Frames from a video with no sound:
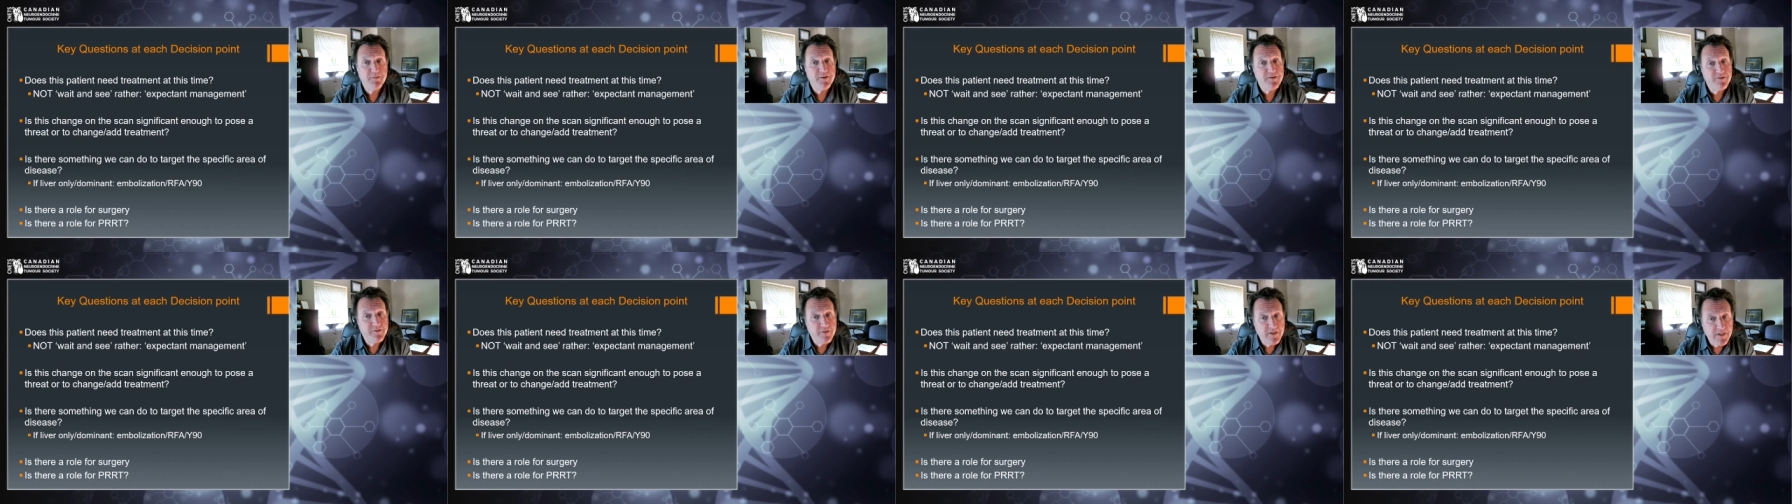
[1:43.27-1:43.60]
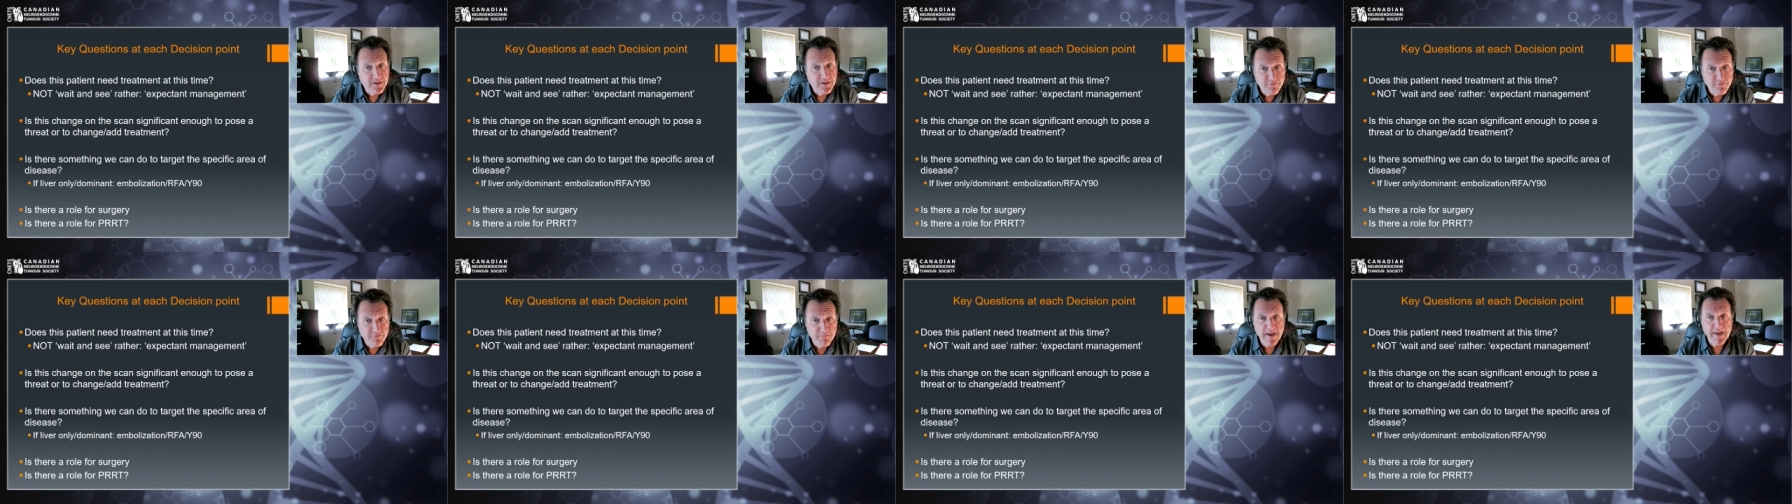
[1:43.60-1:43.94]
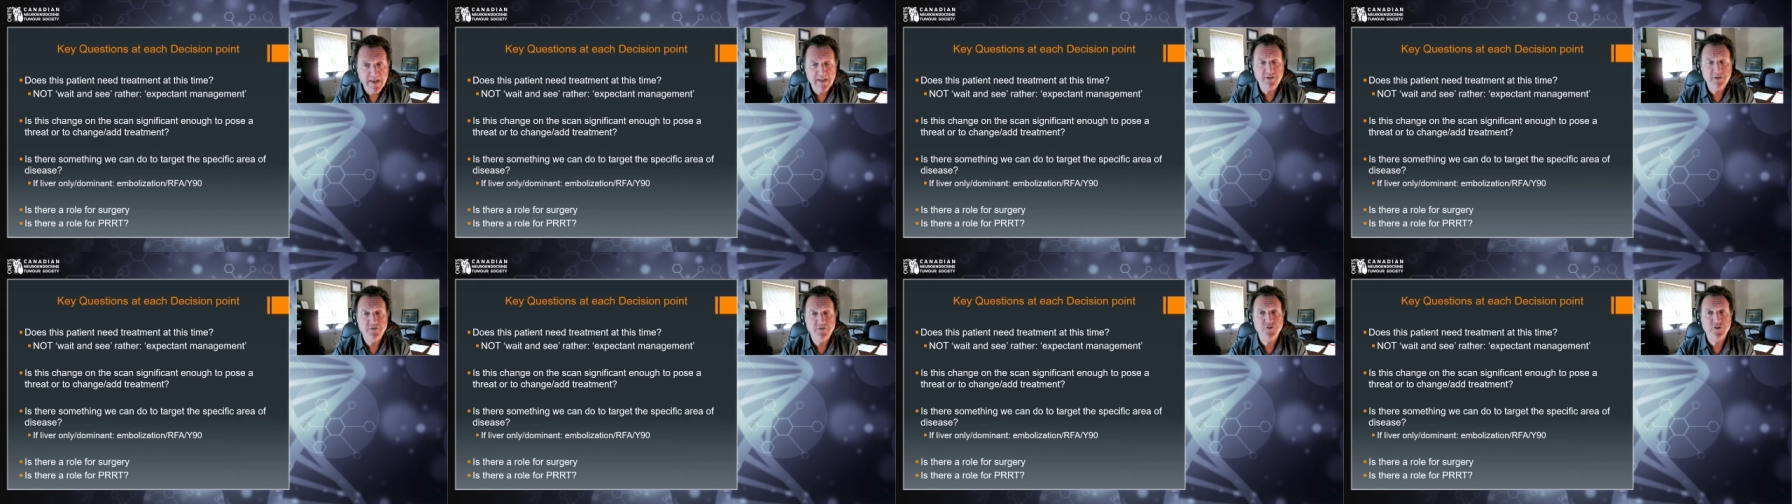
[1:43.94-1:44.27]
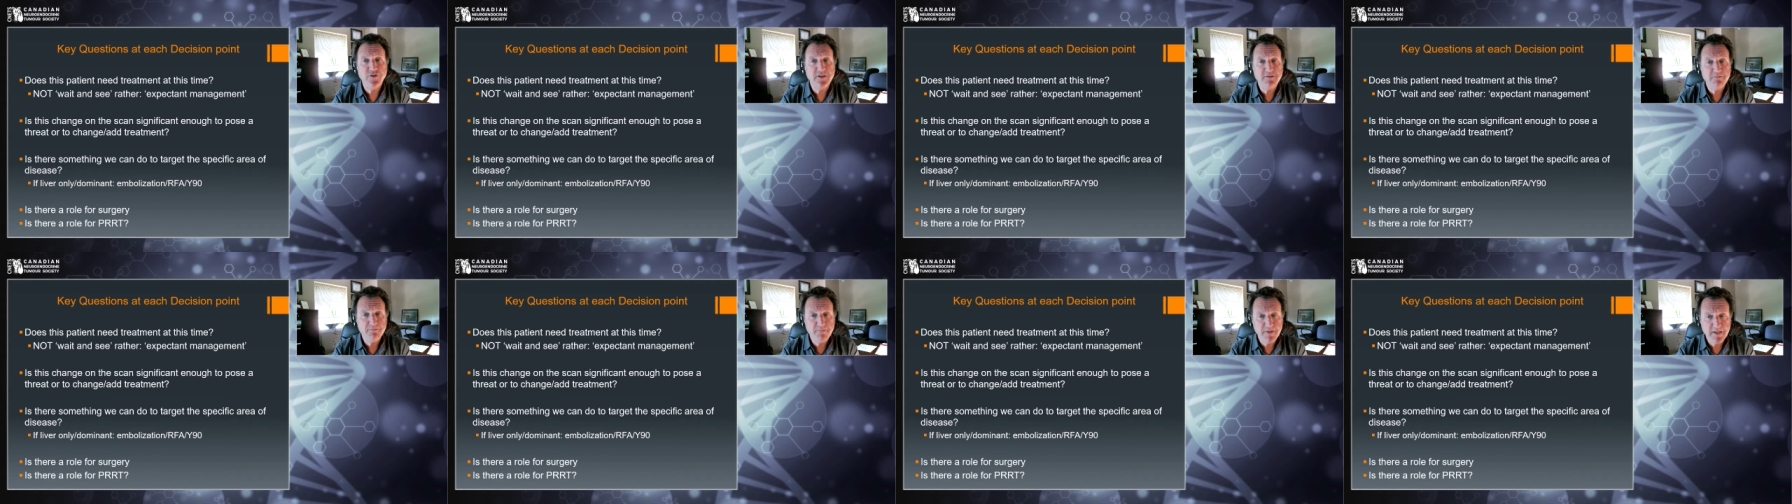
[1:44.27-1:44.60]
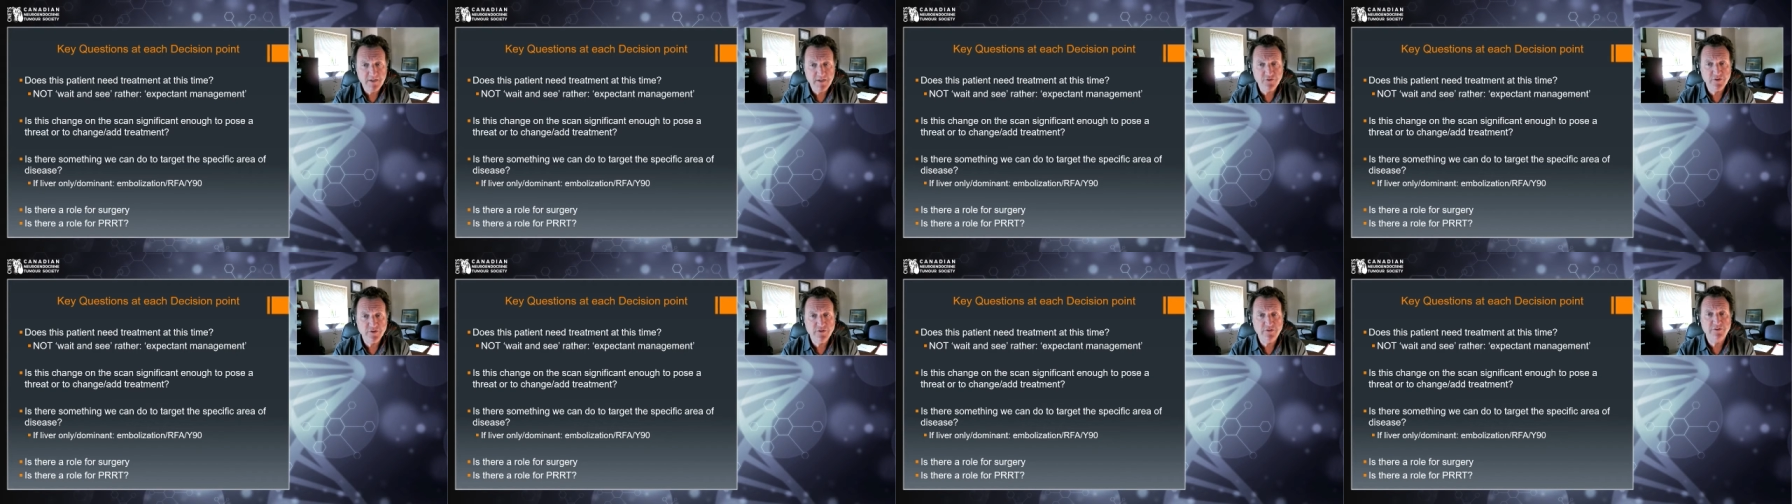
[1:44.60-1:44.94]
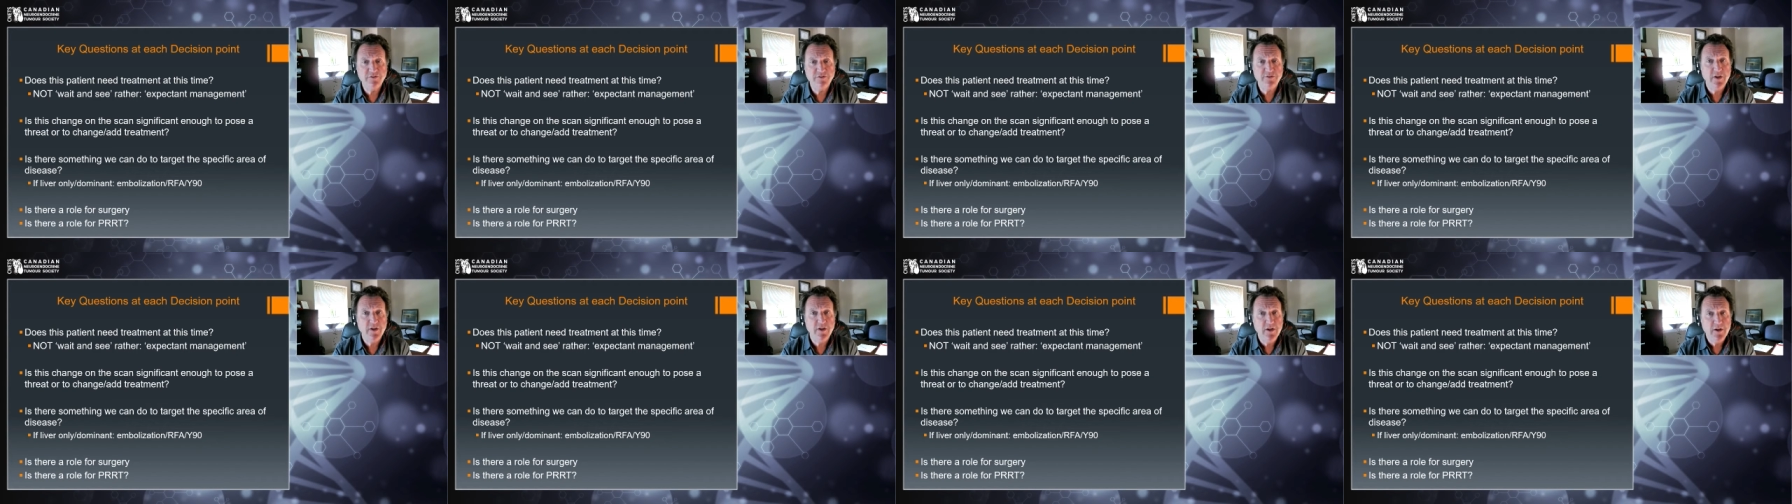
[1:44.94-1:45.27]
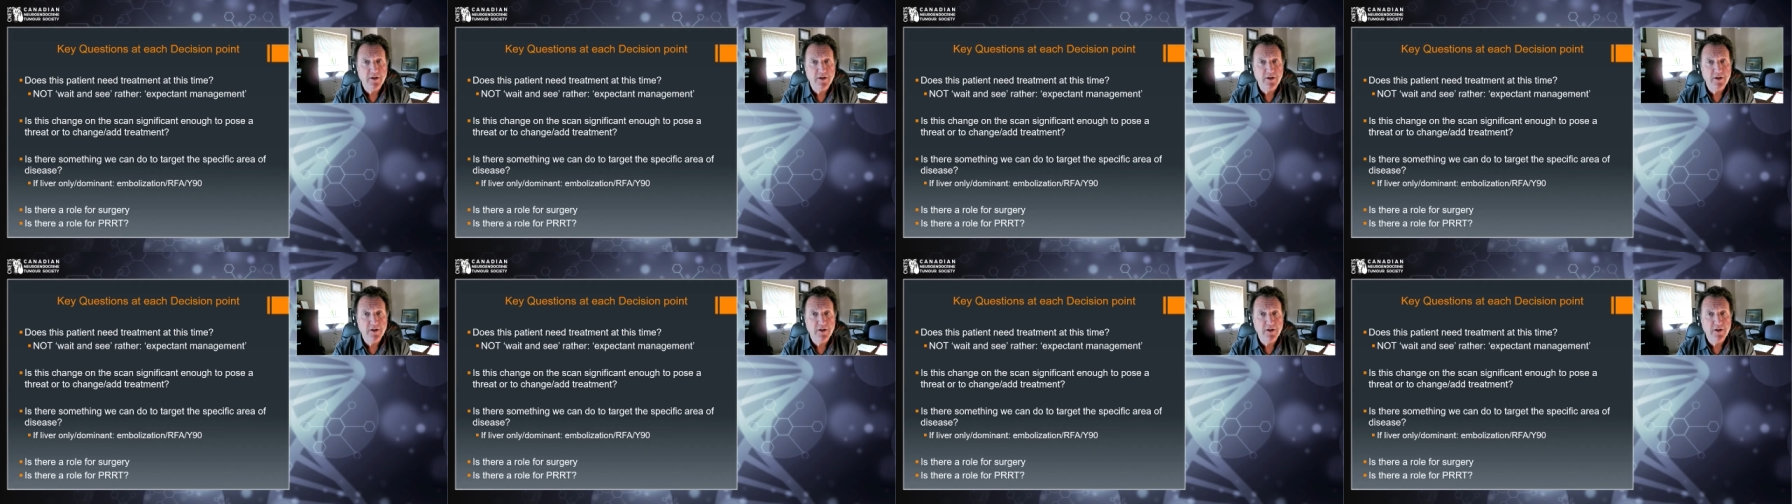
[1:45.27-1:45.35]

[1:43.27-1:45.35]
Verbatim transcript: it's, it's managing patients